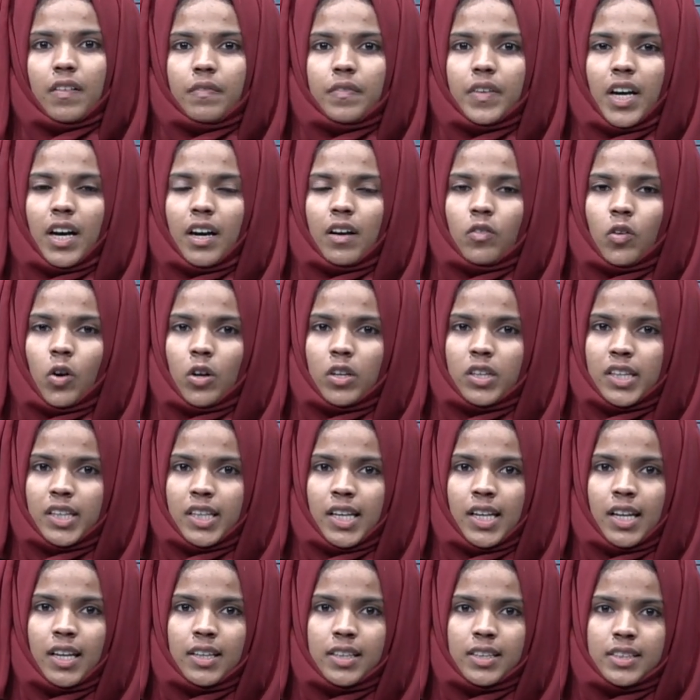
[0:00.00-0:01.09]
We have
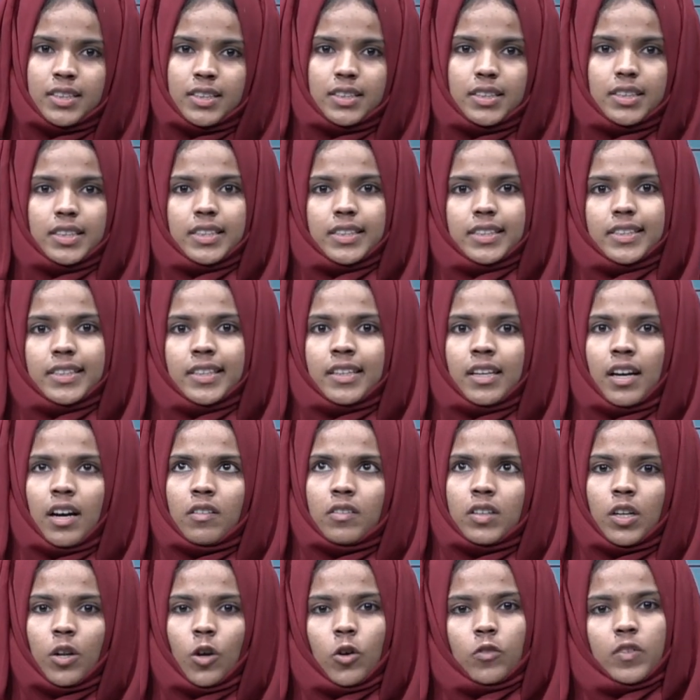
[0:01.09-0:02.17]
already learned it in
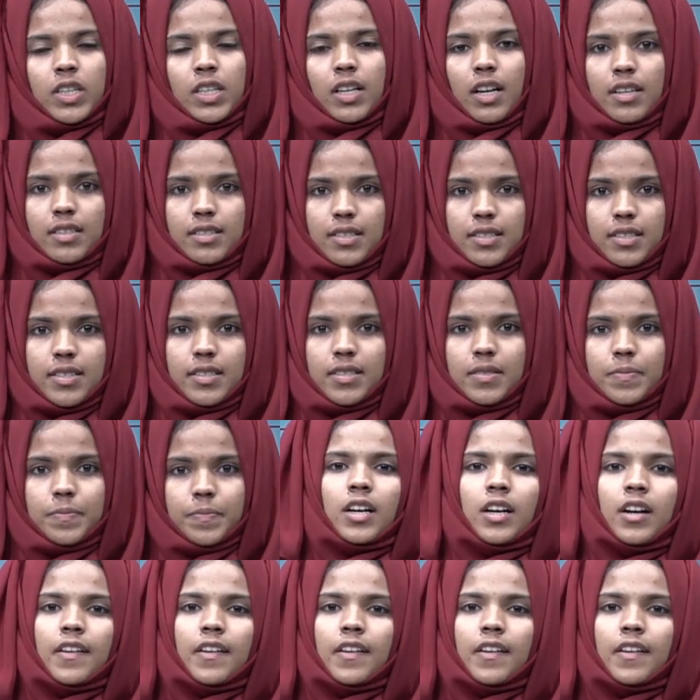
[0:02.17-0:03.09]
our lower classes.